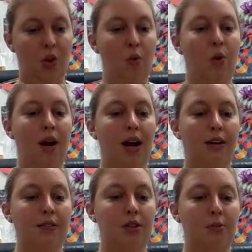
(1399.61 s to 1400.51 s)
what kind
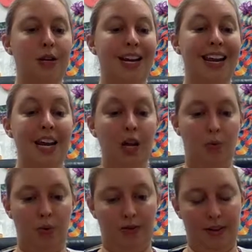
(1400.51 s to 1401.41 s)
of sermon he
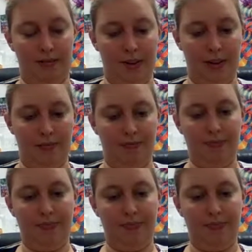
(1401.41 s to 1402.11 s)
would have given them.